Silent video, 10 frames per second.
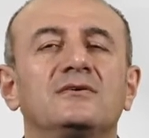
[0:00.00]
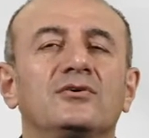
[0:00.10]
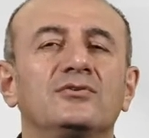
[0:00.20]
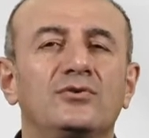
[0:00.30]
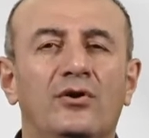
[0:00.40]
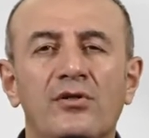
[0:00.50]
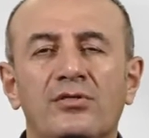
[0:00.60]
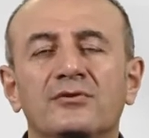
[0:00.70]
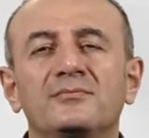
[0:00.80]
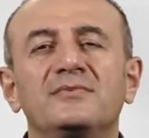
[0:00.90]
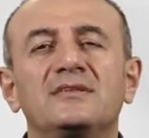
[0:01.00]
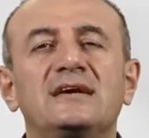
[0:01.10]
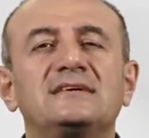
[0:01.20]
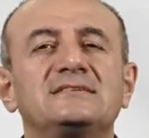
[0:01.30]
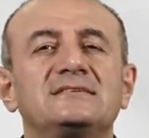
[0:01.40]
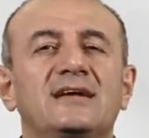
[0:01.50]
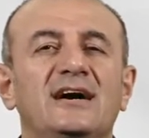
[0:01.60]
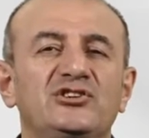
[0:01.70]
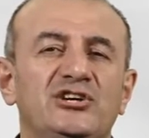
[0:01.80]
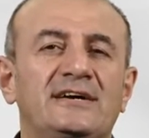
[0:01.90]
On north, there is
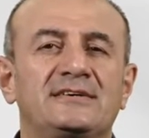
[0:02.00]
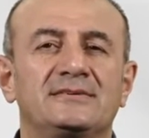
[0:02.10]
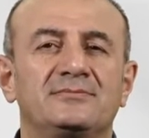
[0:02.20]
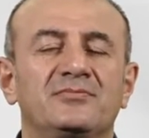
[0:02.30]
Niger.